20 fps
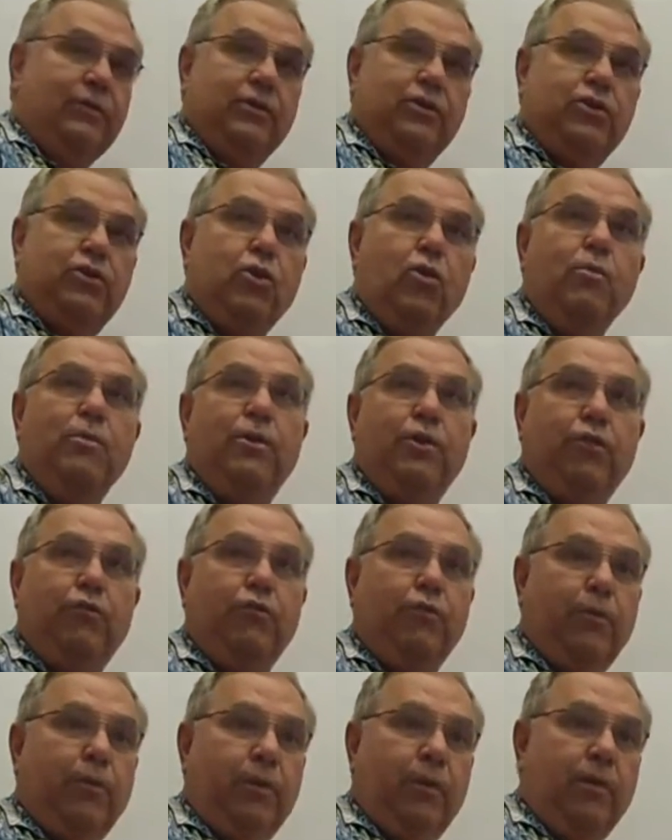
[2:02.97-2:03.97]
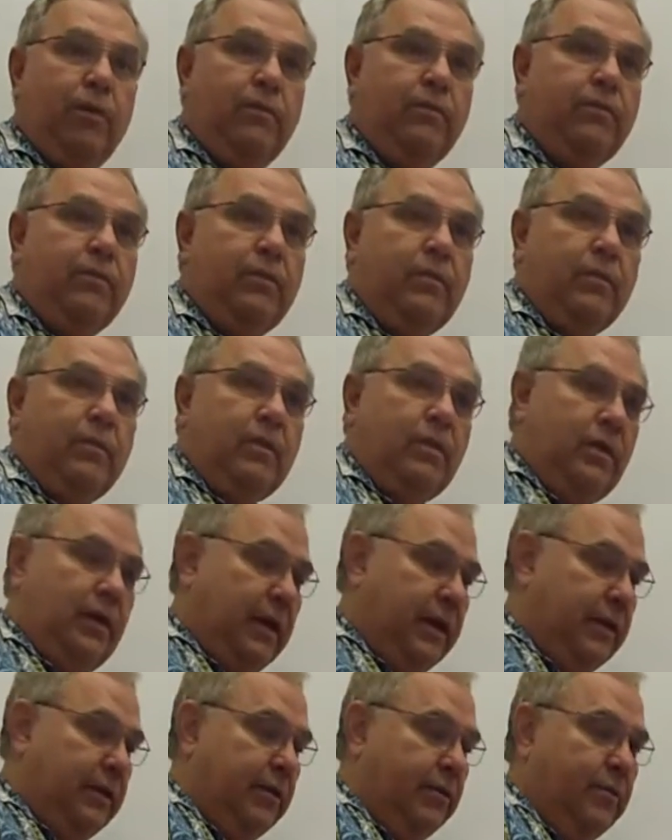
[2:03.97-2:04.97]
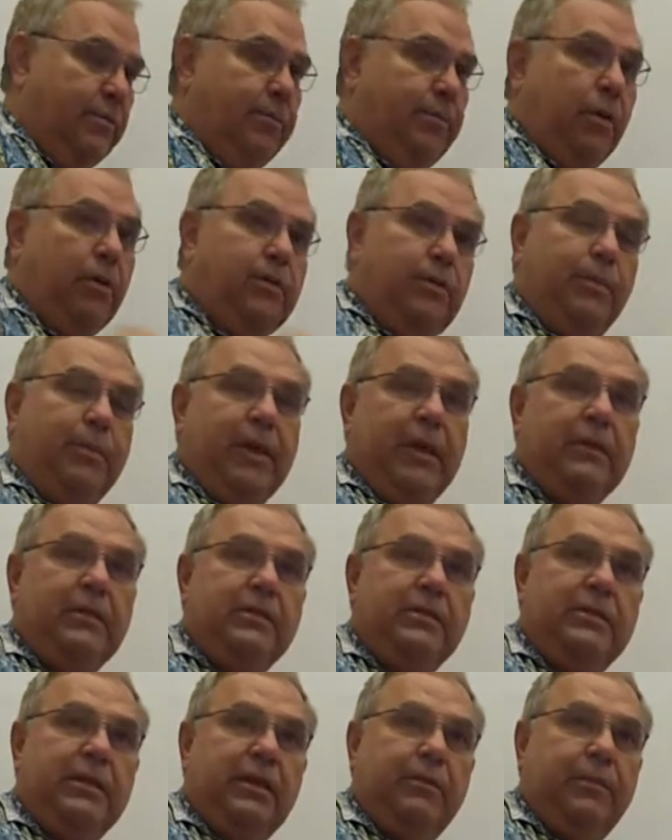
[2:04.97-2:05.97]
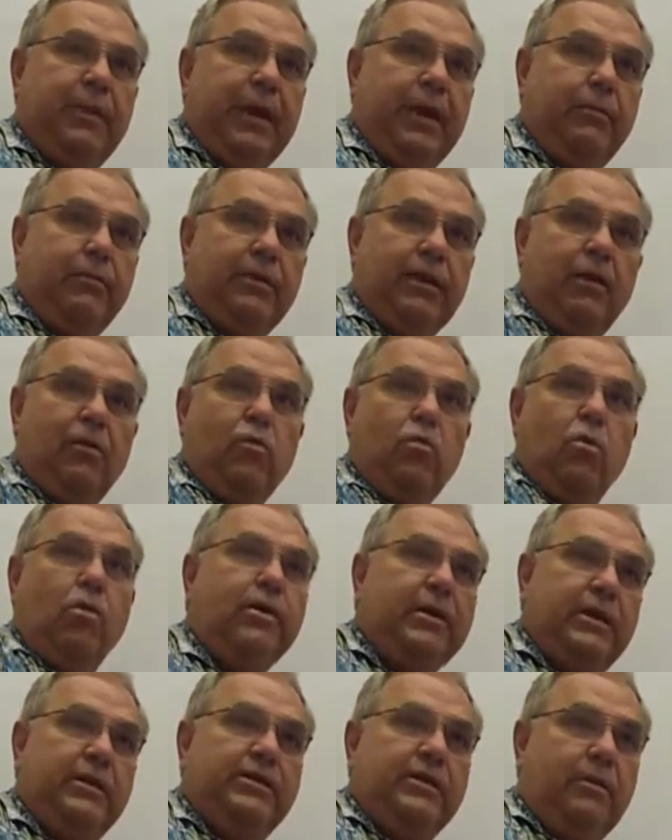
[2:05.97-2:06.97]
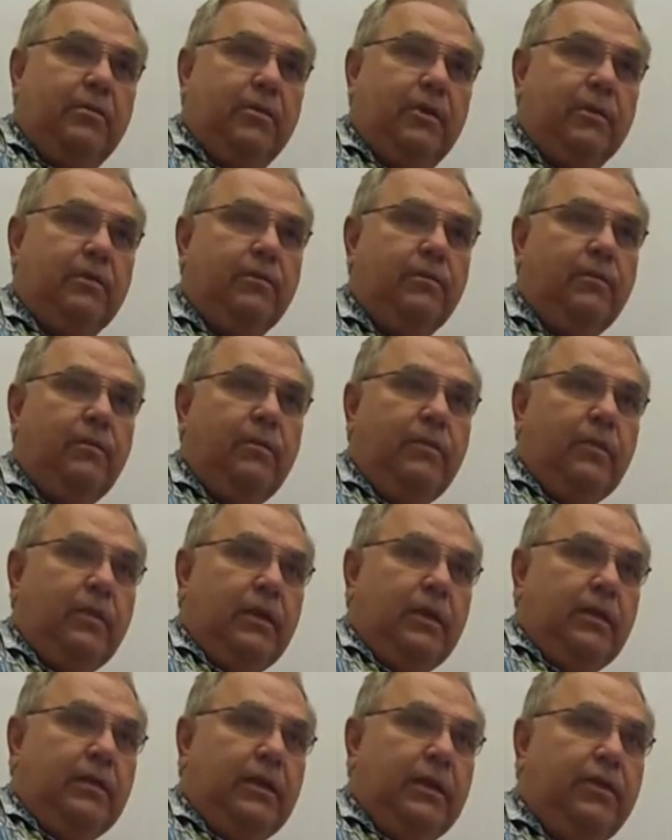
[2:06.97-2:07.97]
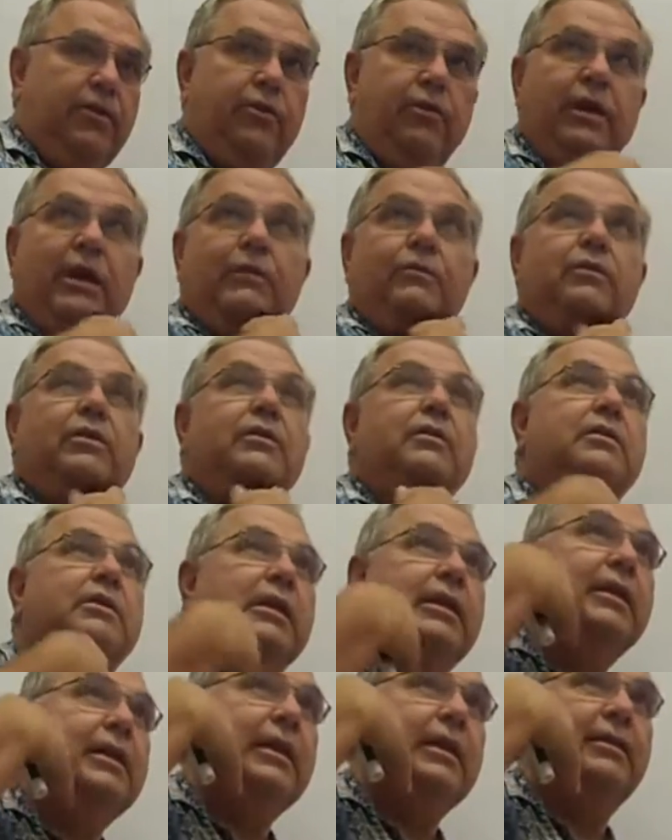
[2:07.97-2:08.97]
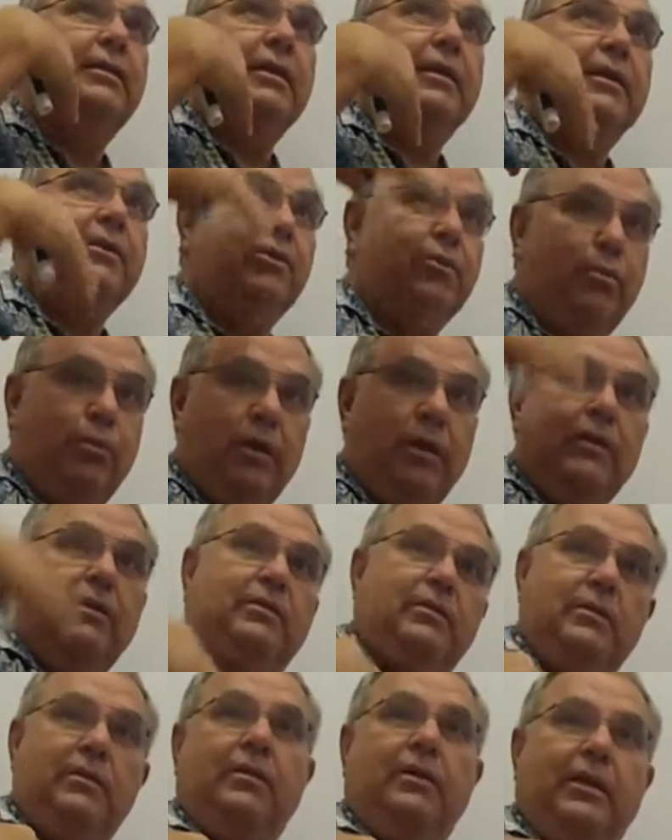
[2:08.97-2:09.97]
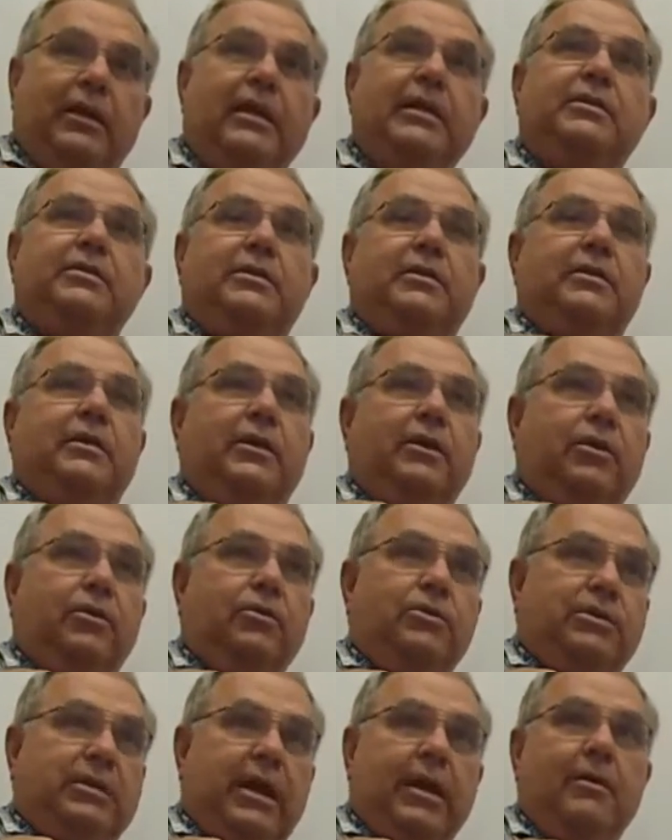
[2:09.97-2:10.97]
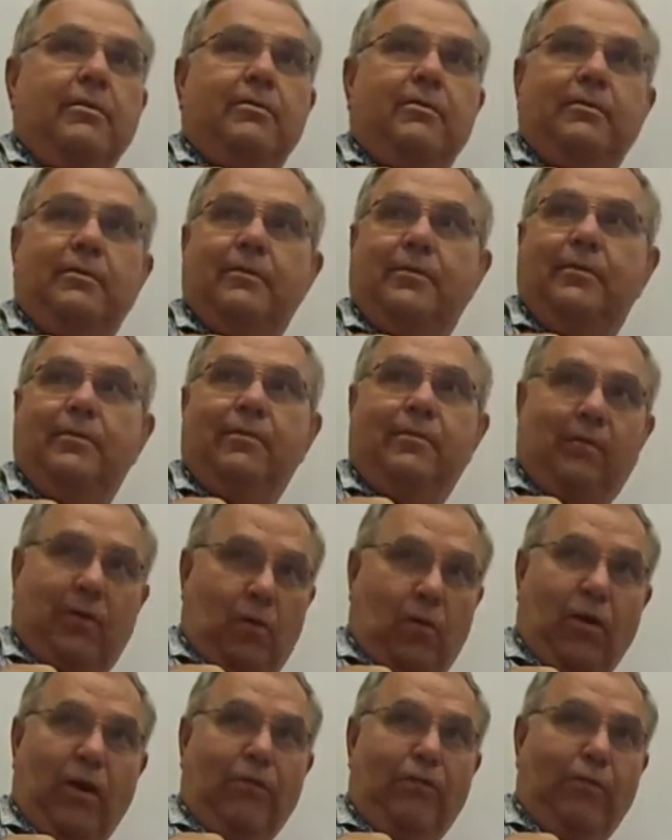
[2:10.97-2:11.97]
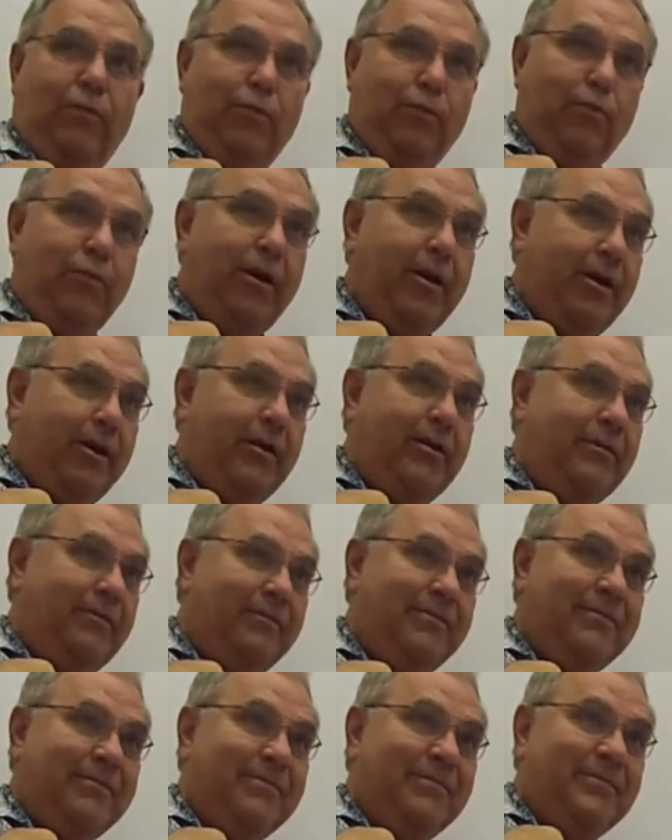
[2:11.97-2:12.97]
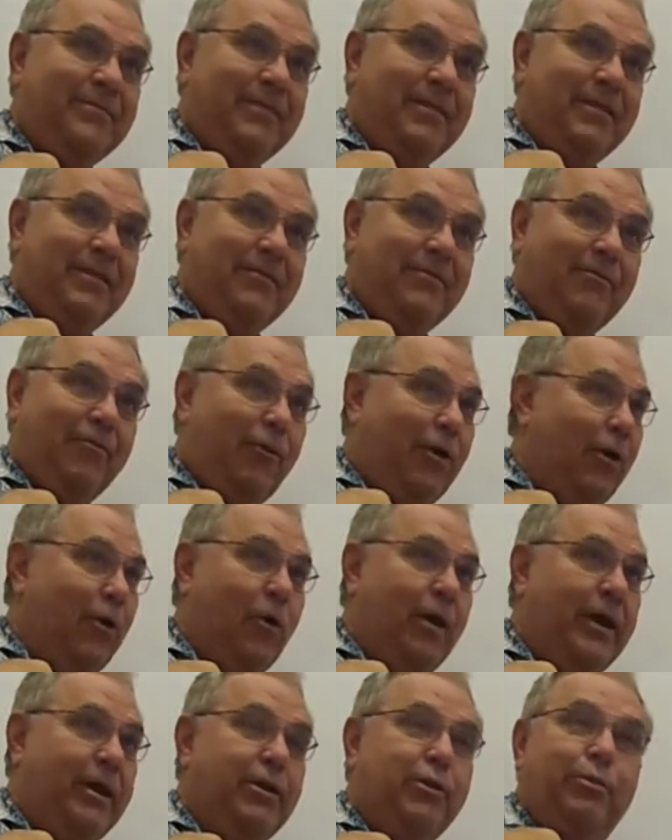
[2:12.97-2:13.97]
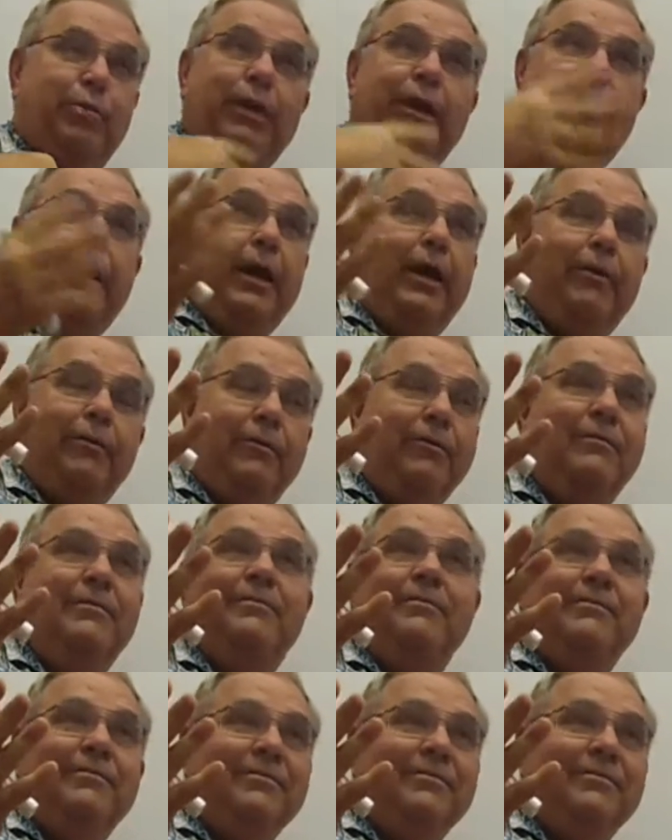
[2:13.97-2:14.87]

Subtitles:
is too maneuverable, and you pull the stick back without warning someone, then you haven't done anything, and your blood instantly goes down away from your brain right away, and you black out